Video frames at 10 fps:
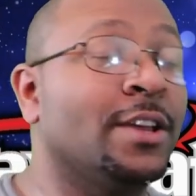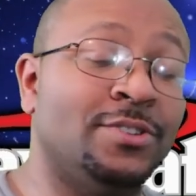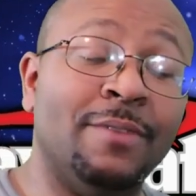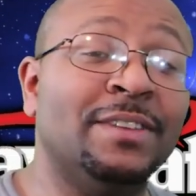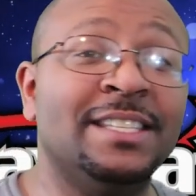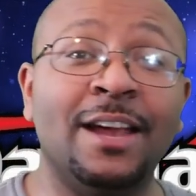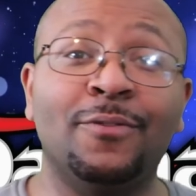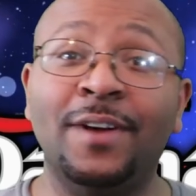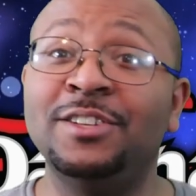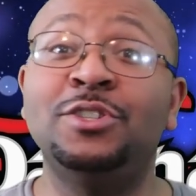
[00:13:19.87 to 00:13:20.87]
because you have to
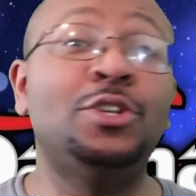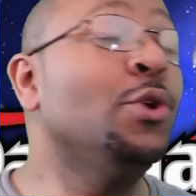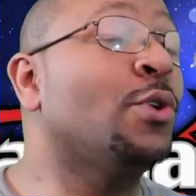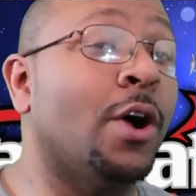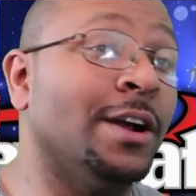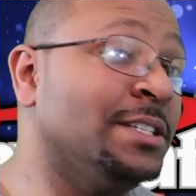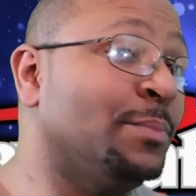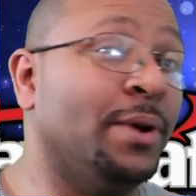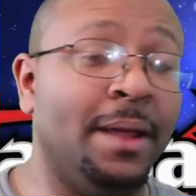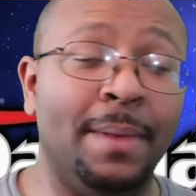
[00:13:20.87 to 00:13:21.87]
sacrifice two cards to bring